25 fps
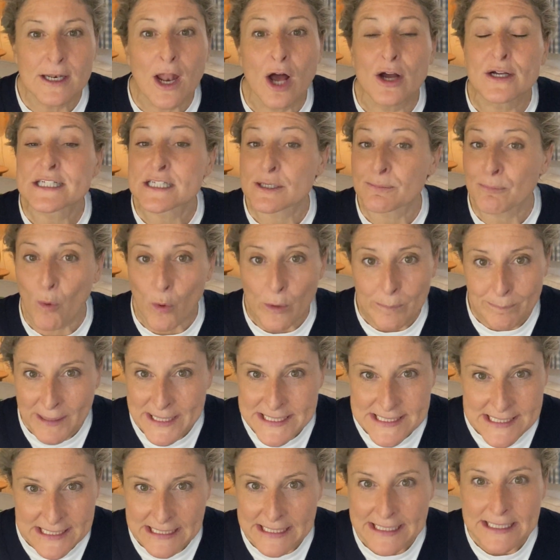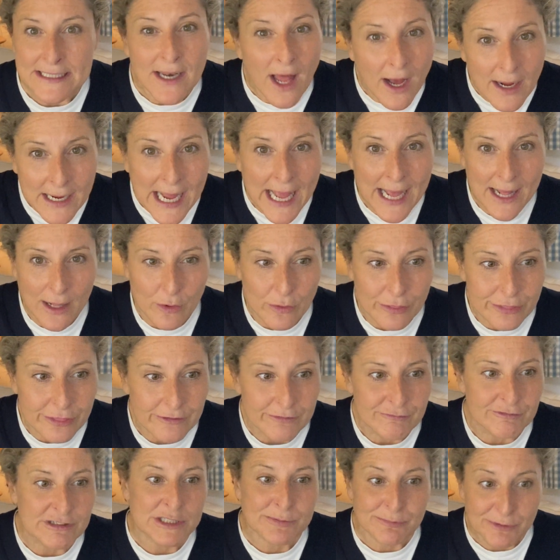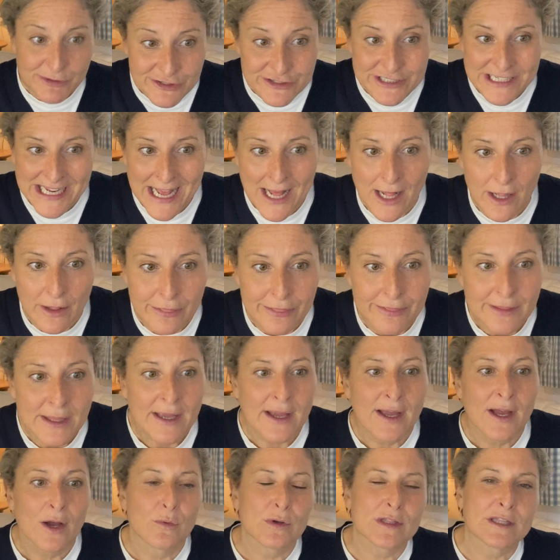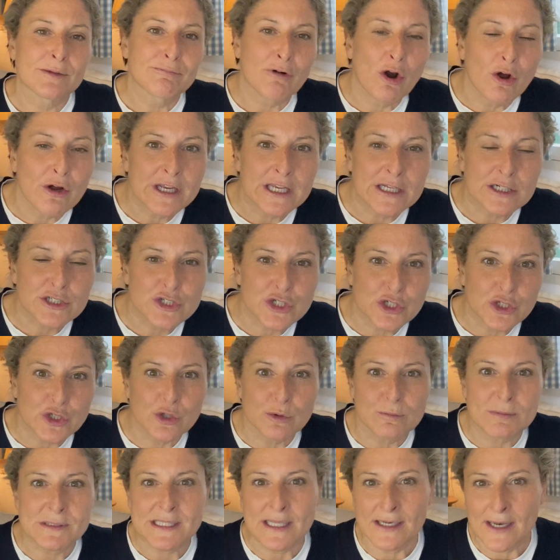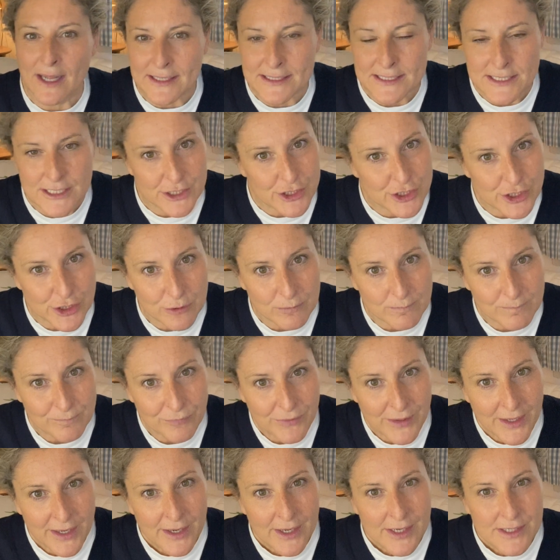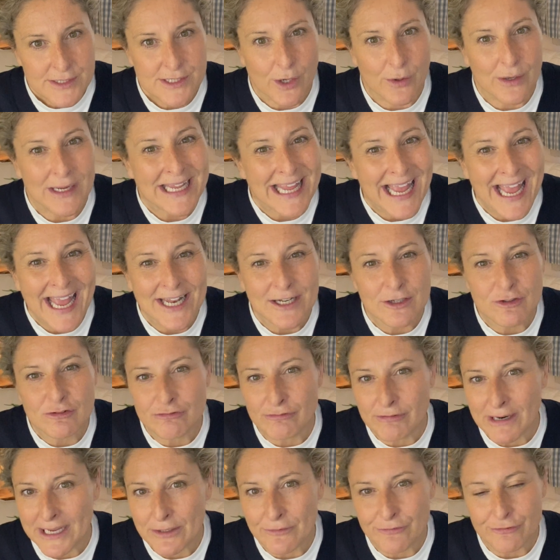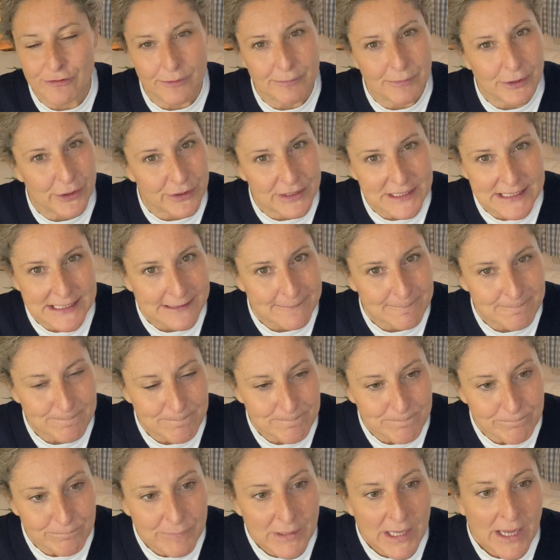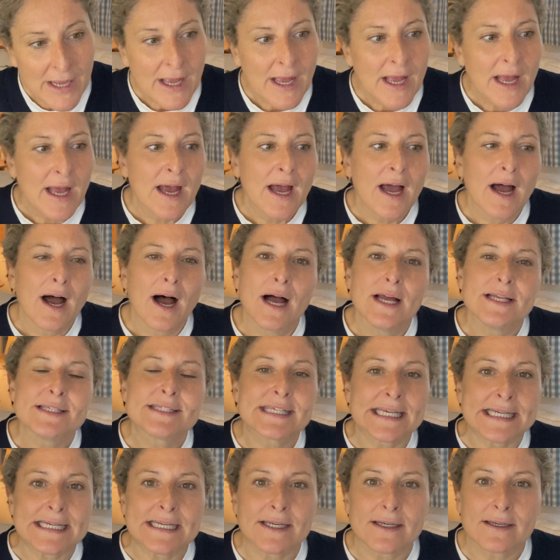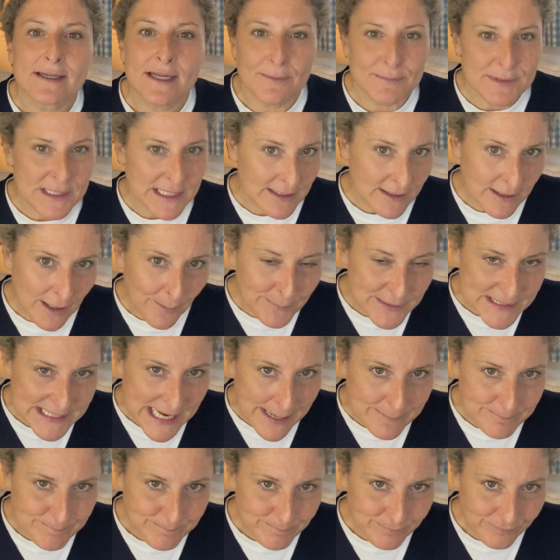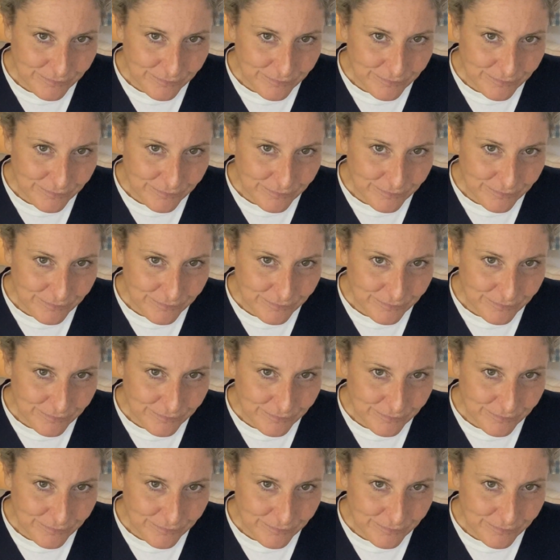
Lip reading: support, basically, lung health, respiratory health, with the bronchial tubes, the lung tissue. So again, great for immunity. Zinc comes in at number 10.